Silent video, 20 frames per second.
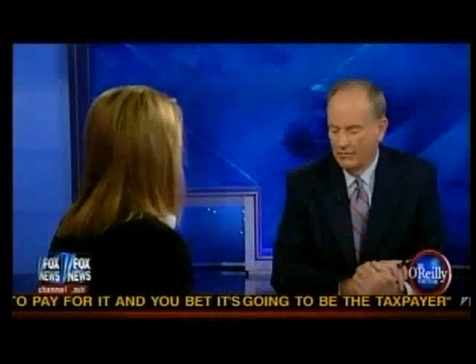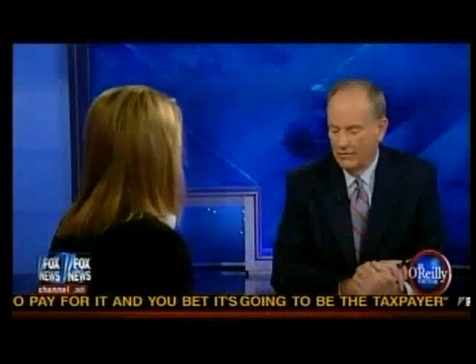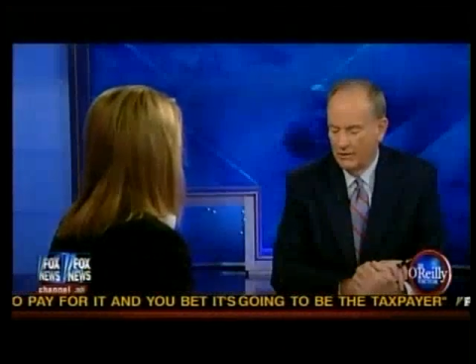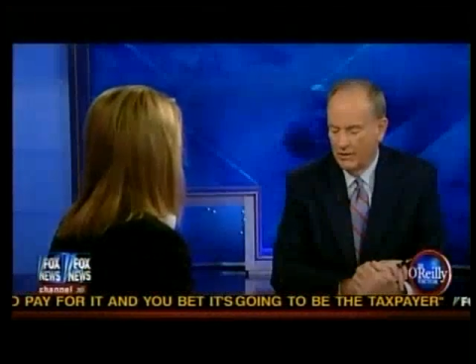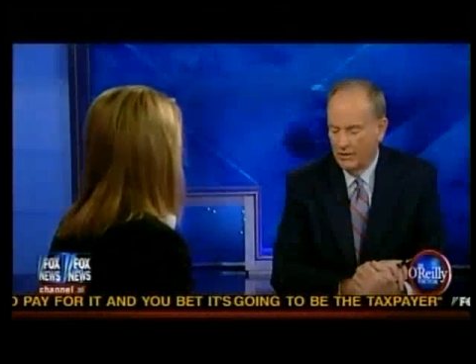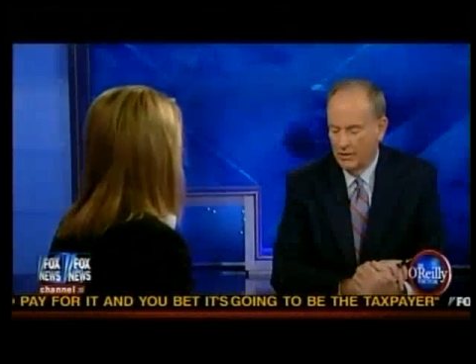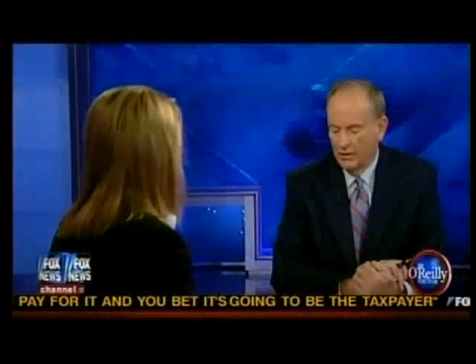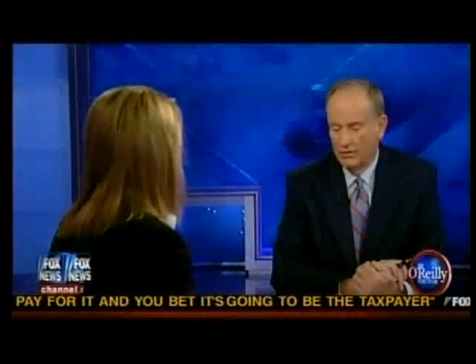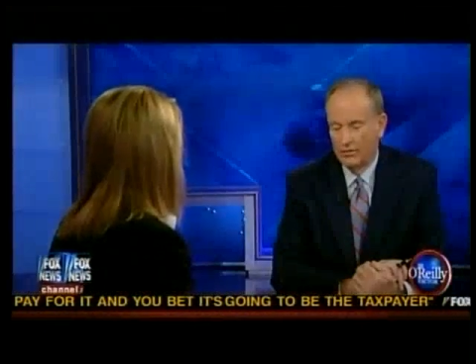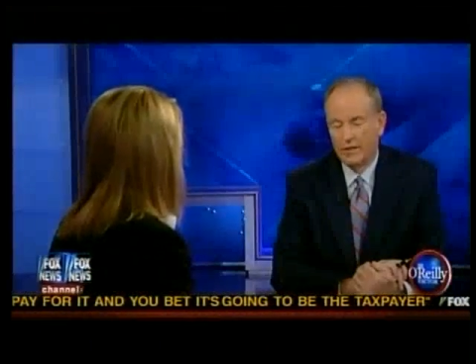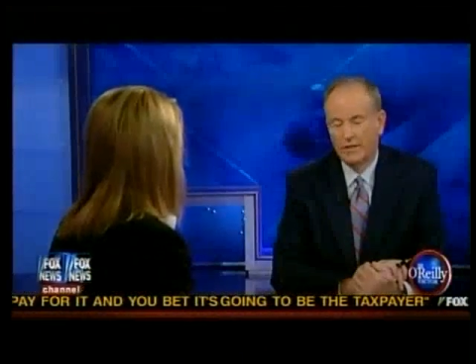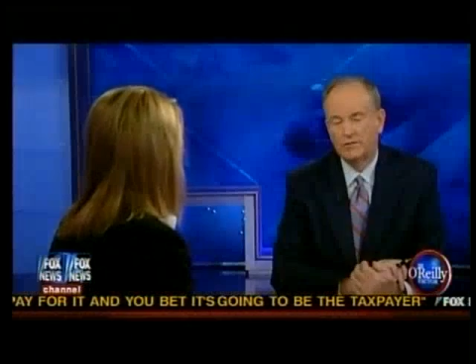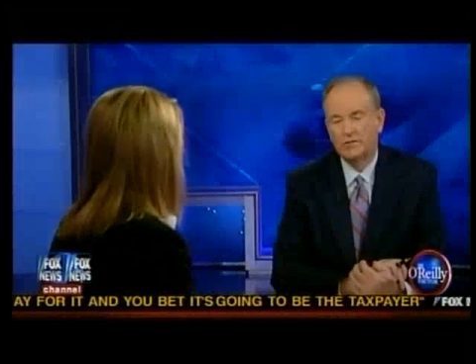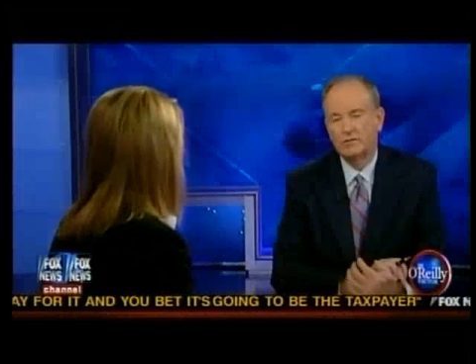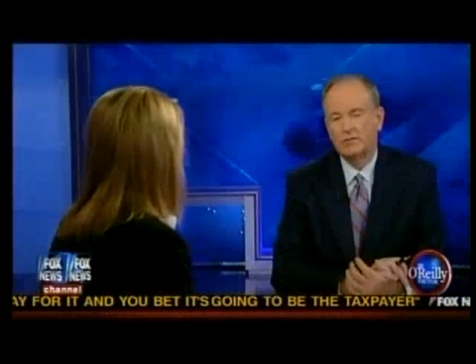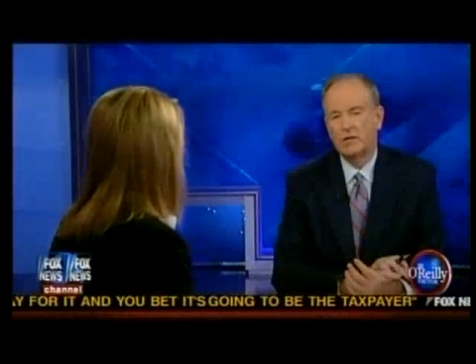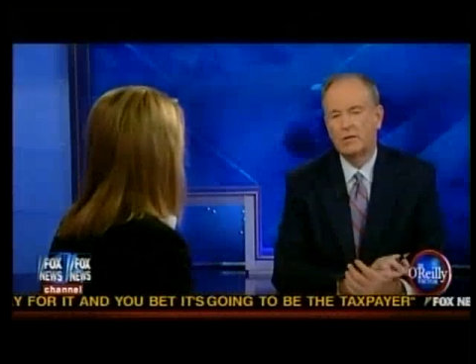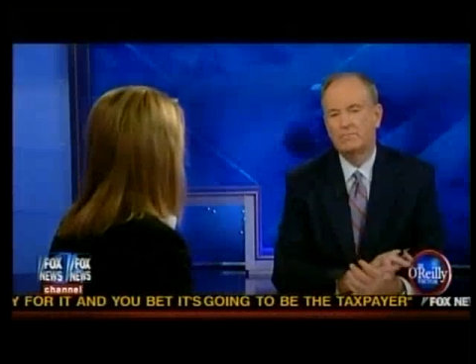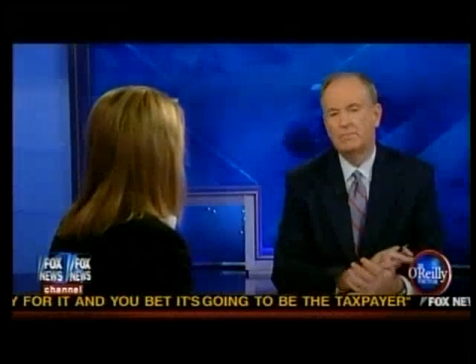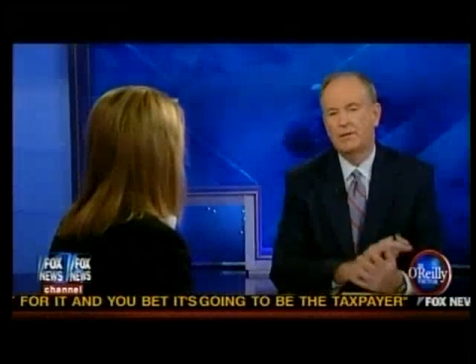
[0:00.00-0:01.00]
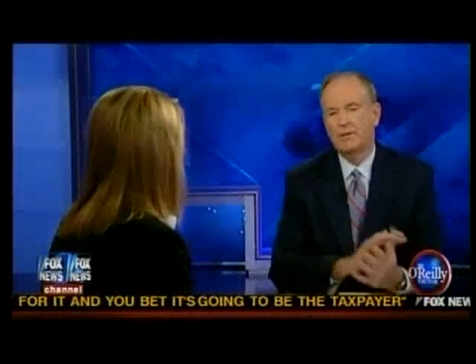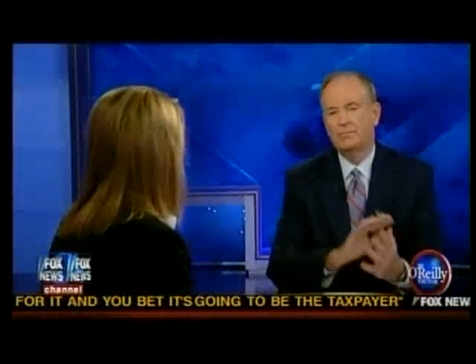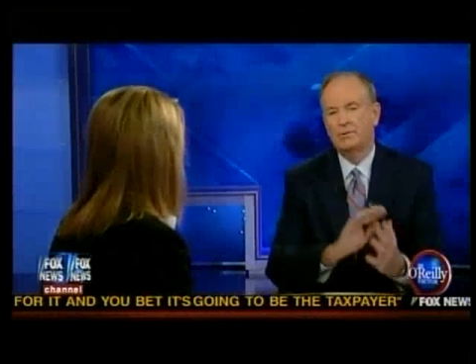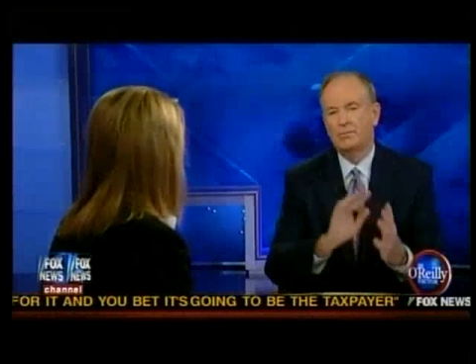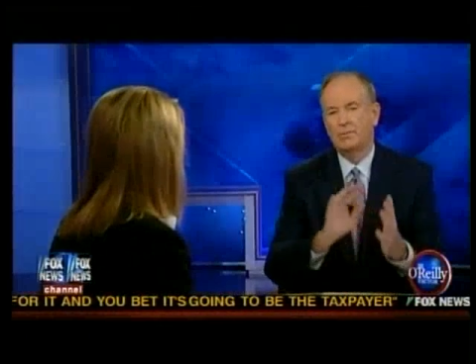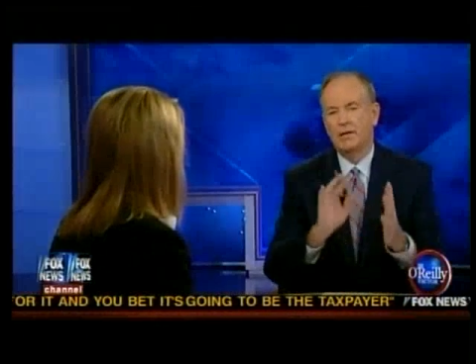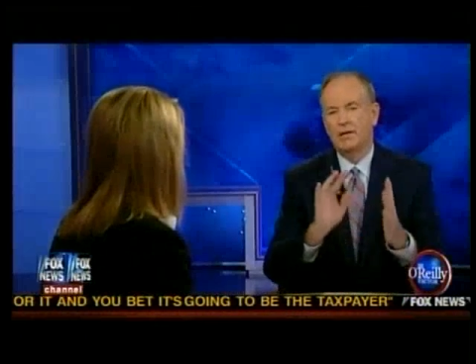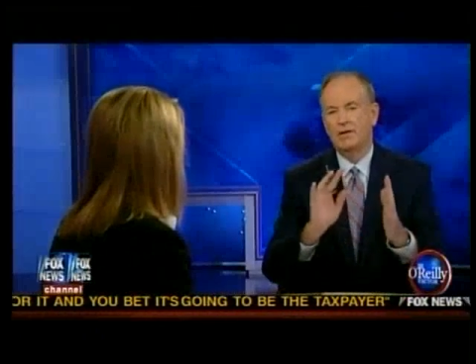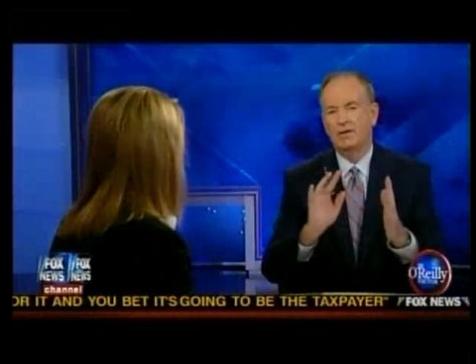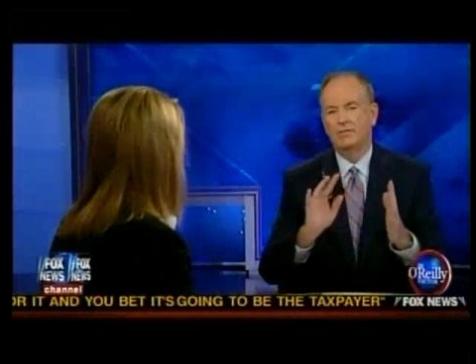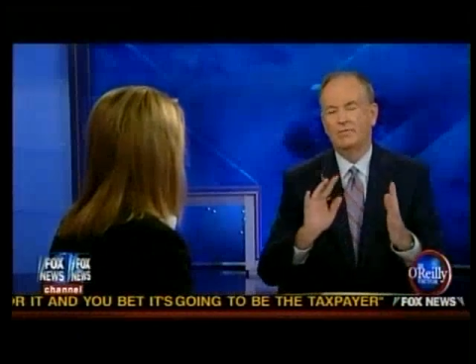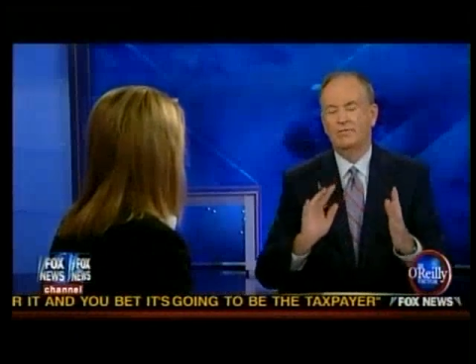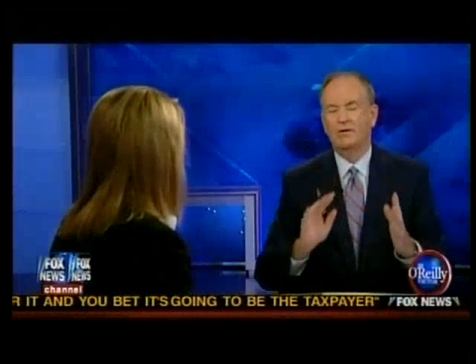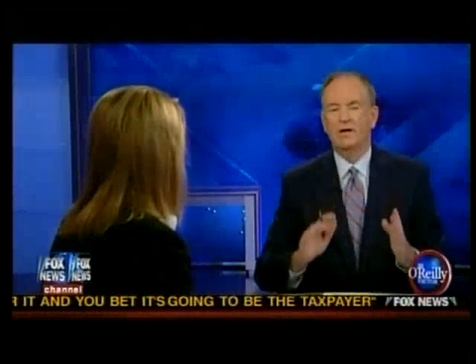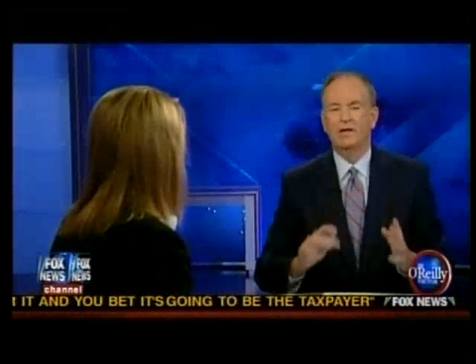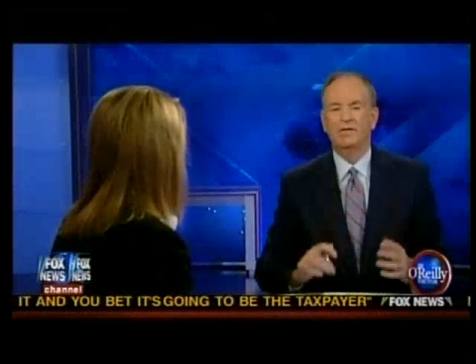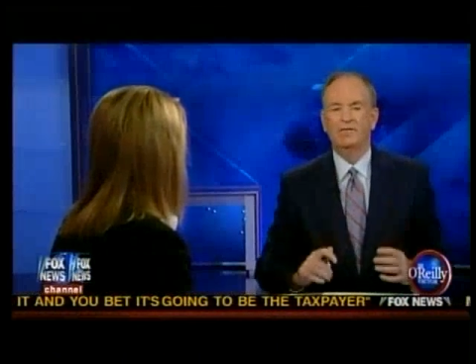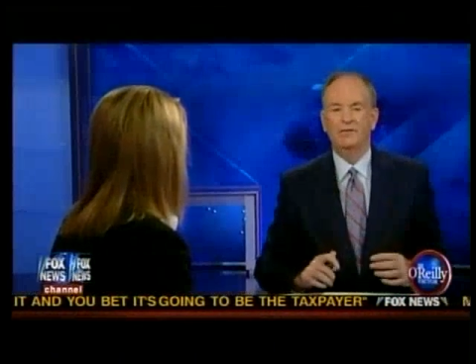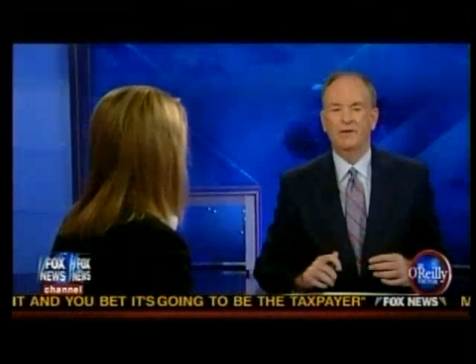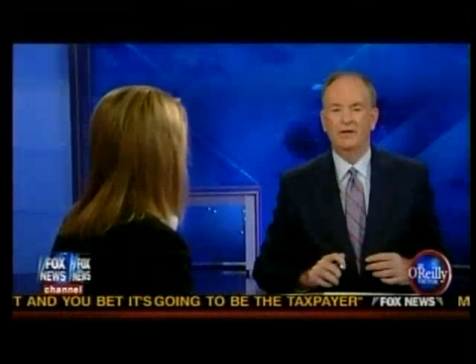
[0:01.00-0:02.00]
have a video that some people may
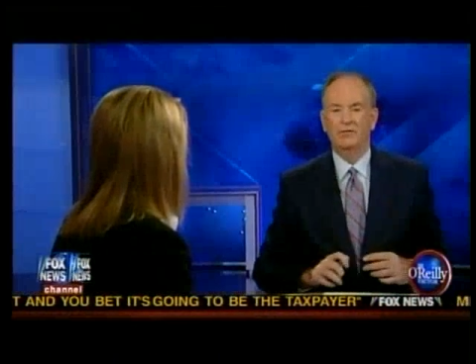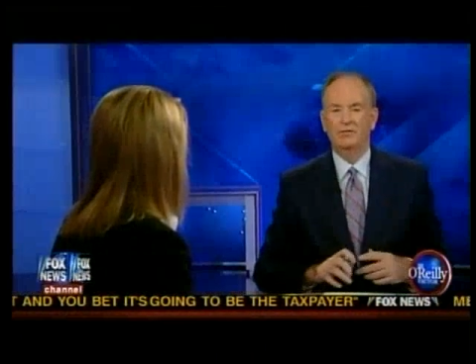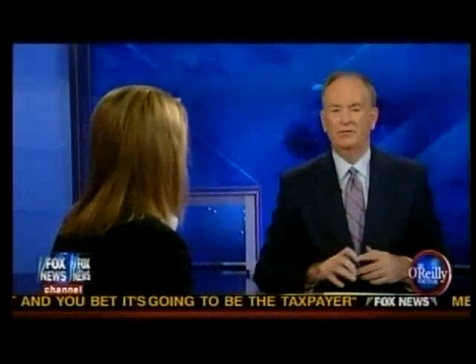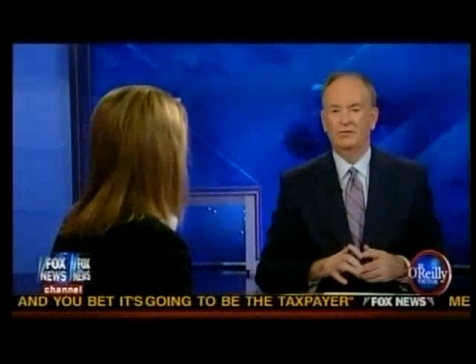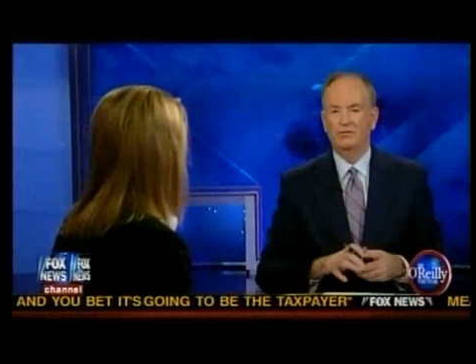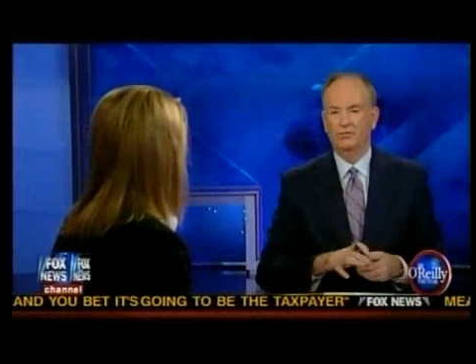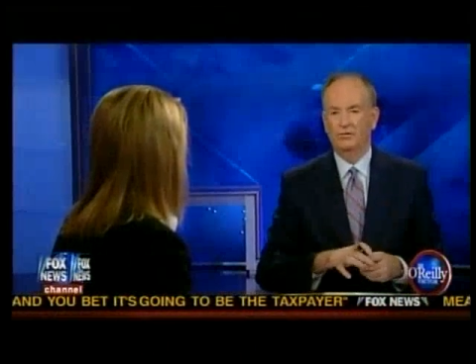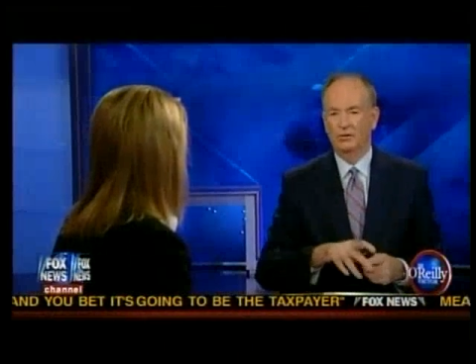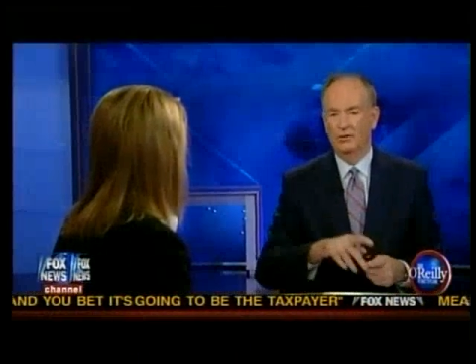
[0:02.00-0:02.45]
find offensive,